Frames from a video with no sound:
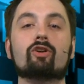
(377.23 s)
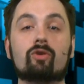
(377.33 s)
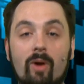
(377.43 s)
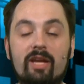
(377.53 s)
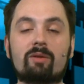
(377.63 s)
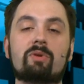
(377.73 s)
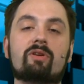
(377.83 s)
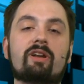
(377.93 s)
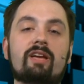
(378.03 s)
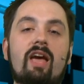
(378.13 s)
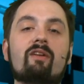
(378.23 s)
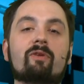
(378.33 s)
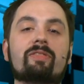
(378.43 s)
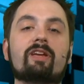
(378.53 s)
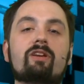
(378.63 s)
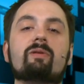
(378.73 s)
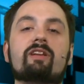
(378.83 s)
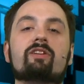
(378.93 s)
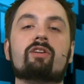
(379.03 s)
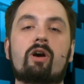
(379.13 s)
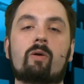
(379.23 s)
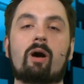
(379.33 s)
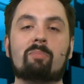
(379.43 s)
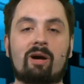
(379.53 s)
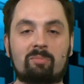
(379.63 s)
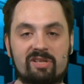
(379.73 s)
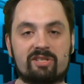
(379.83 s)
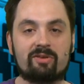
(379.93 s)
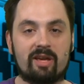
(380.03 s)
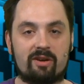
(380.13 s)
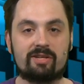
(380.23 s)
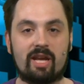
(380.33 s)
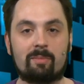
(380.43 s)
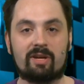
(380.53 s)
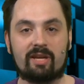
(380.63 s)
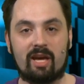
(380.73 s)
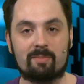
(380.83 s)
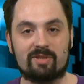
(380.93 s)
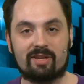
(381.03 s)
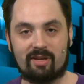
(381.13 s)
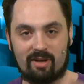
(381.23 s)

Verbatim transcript: great community, everything you need to know about Blizzard Entertainment games.